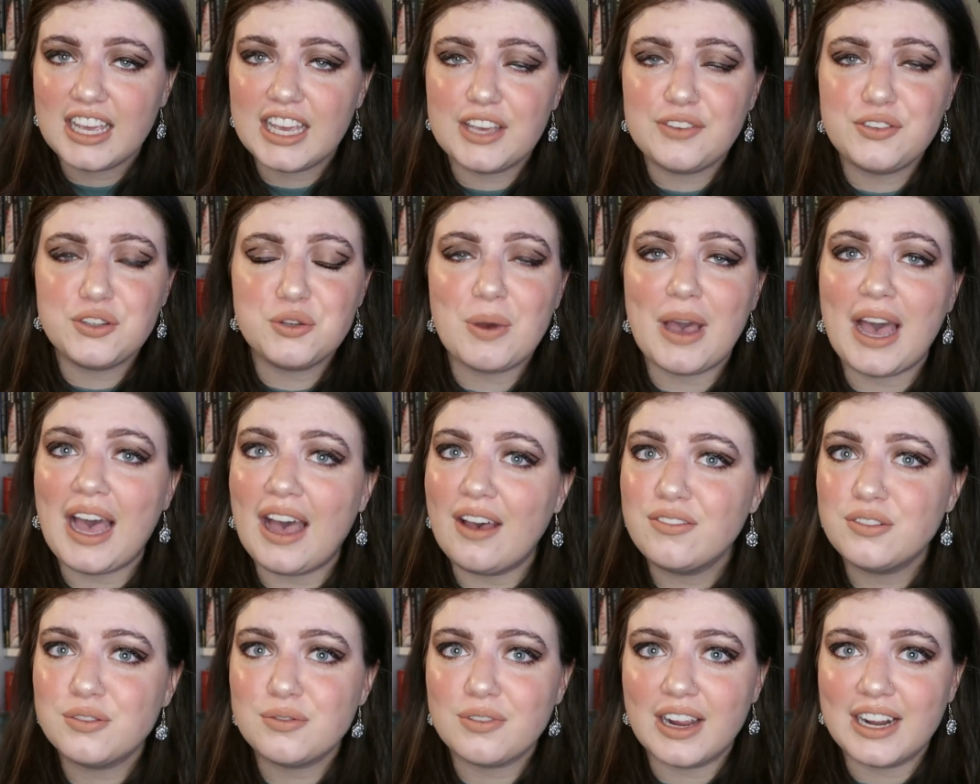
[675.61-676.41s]
If you
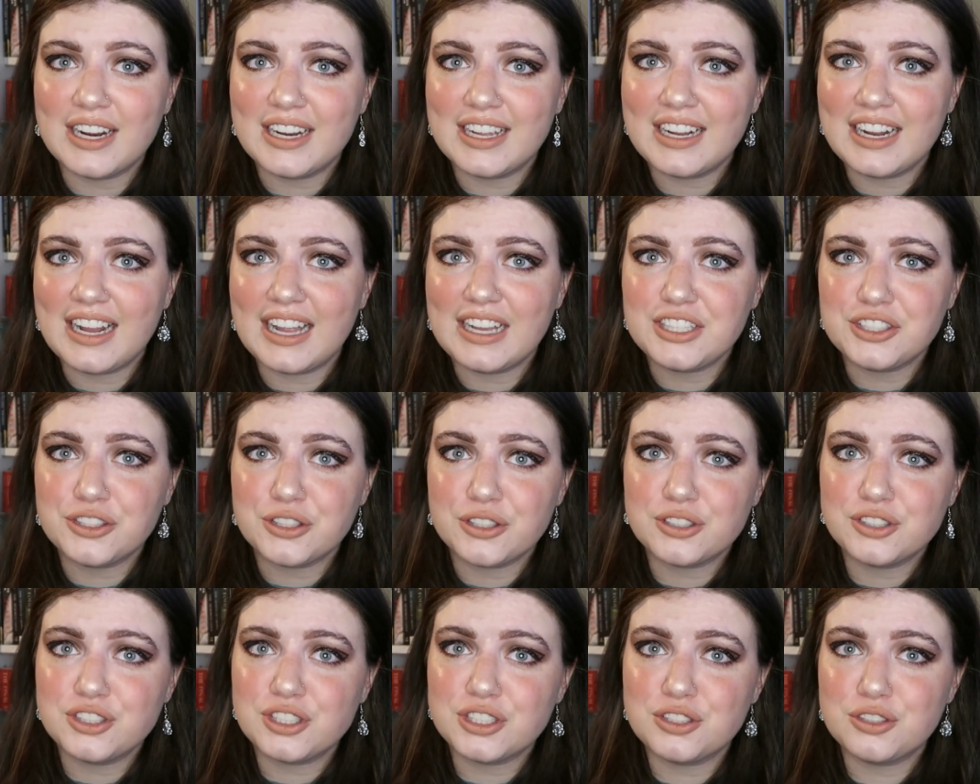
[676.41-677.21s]
haven't read it and
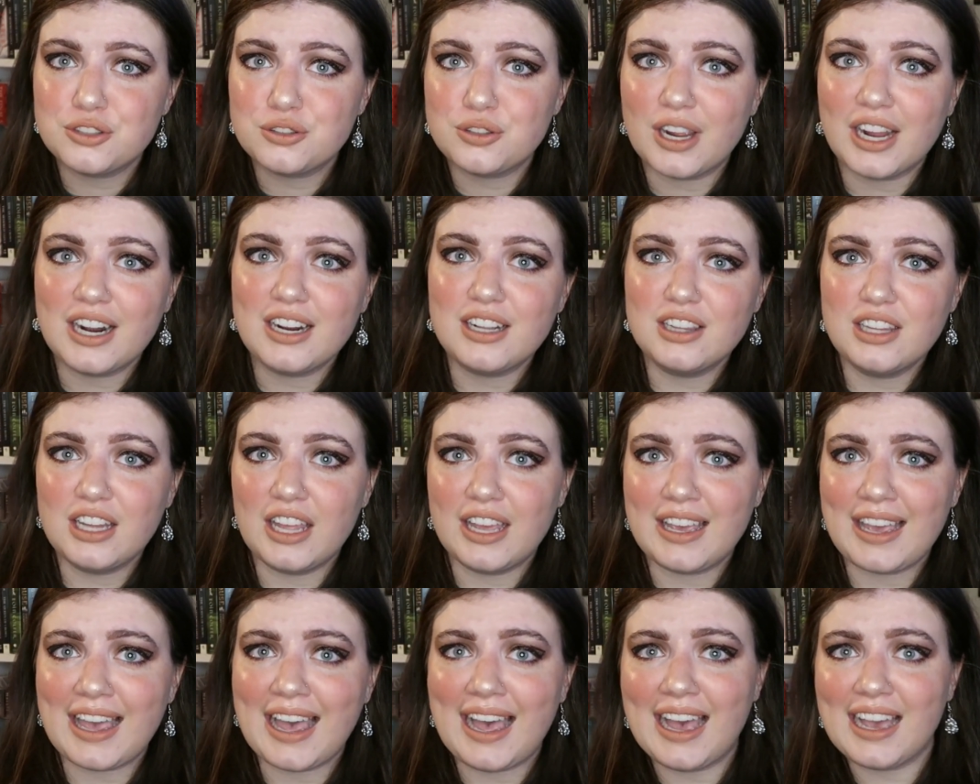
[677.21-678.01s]
you're just trying to
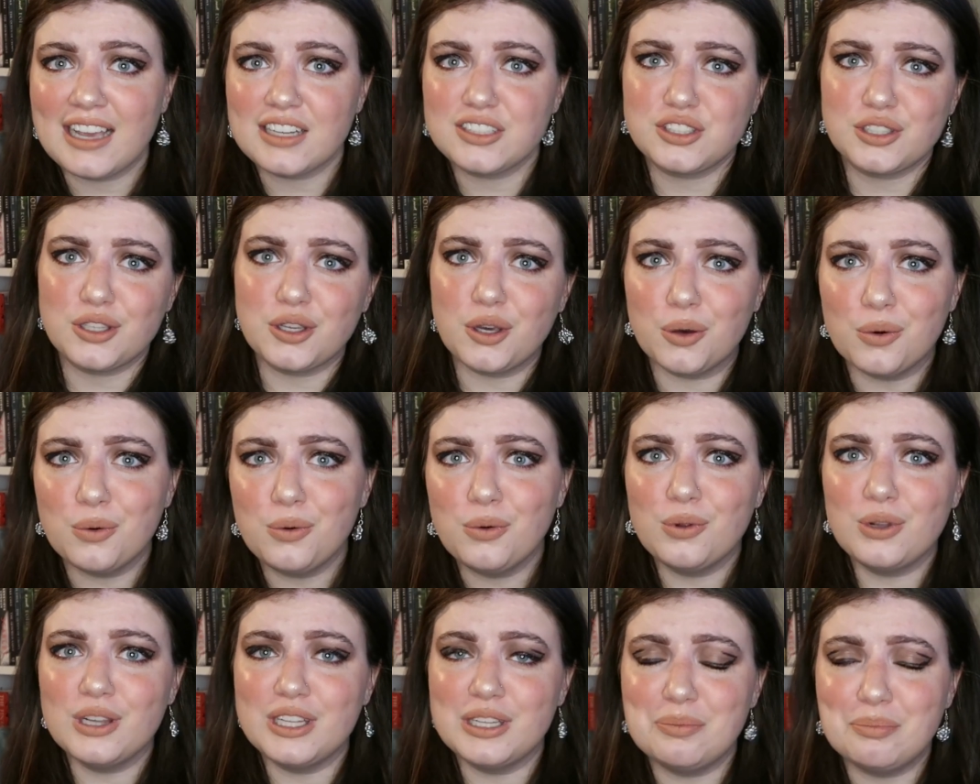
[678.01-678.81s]
like act
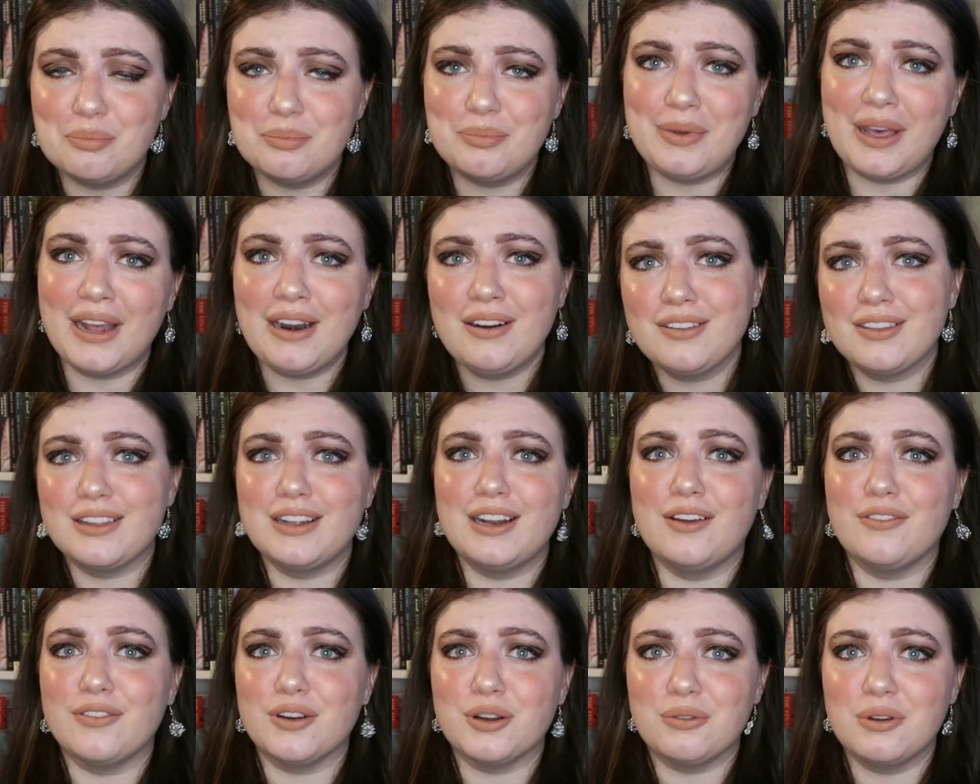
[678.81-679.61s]
cool and better
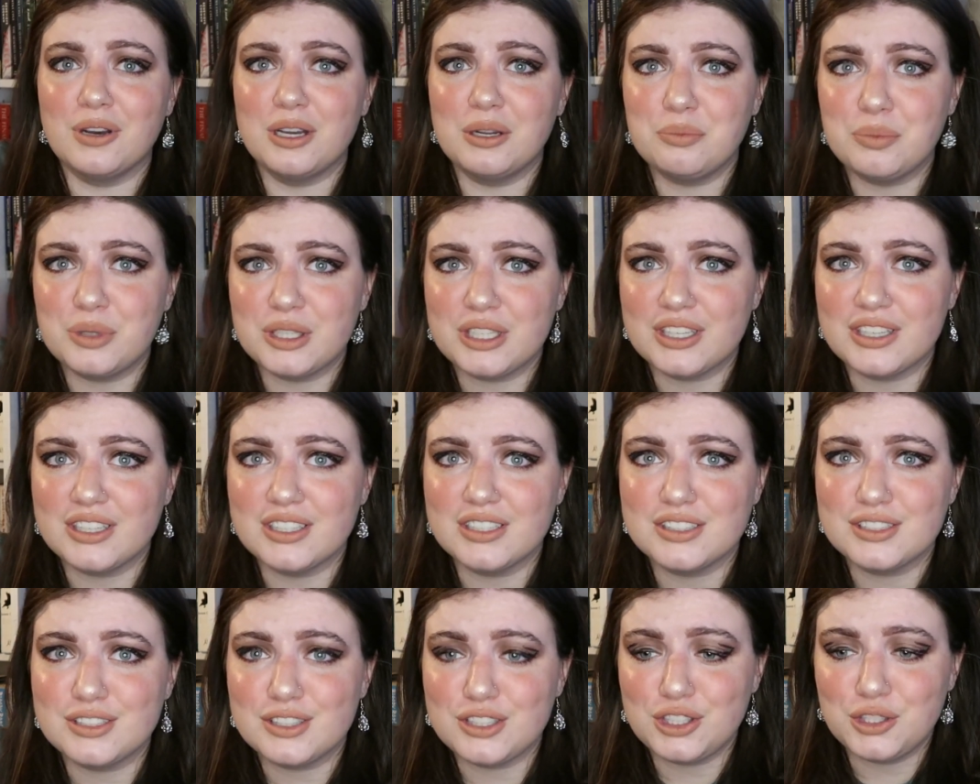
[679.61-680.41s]
than everyone
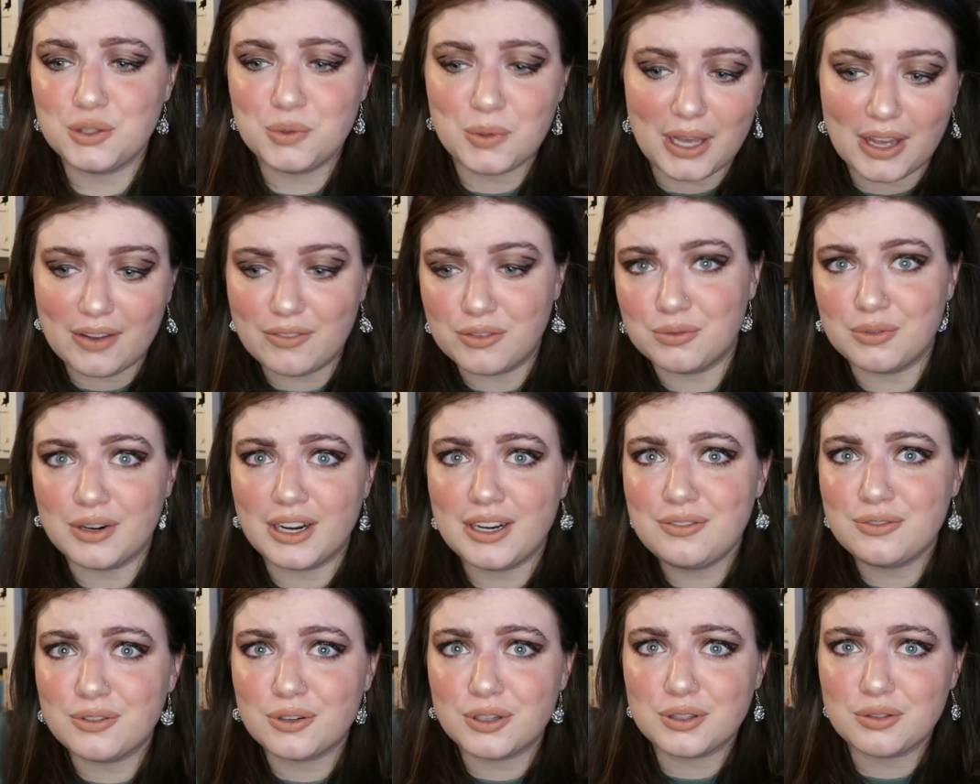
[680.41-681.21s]
because you haven't
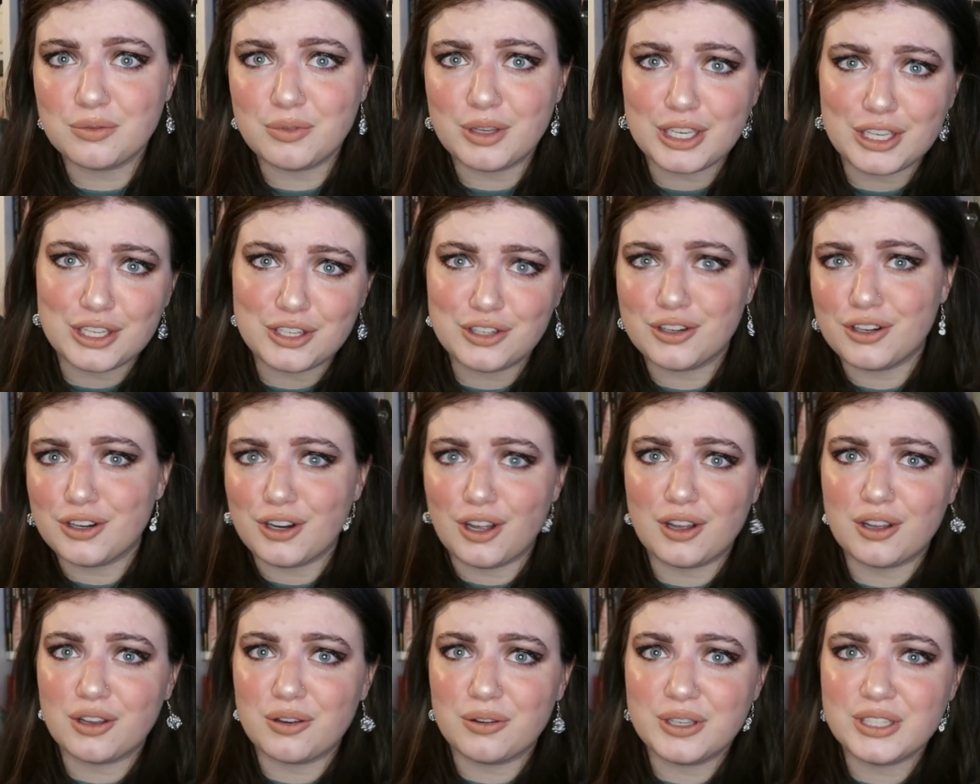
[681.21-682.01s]
read Fourth Wing and you're
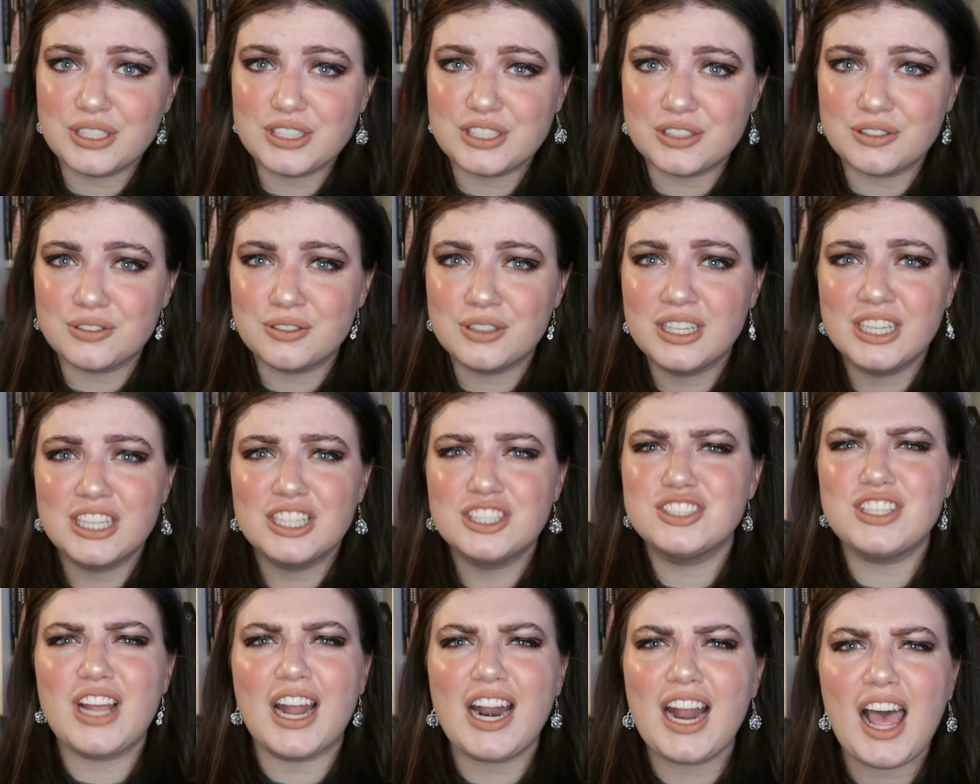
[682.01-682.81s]
not going to,
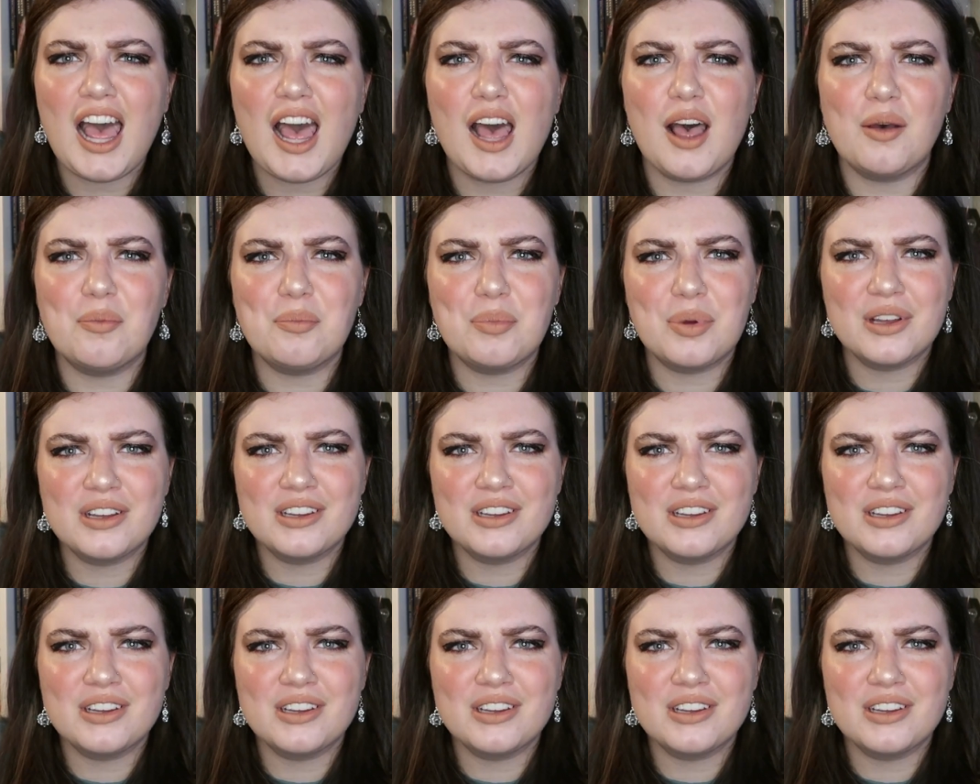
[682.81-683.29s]
shut up!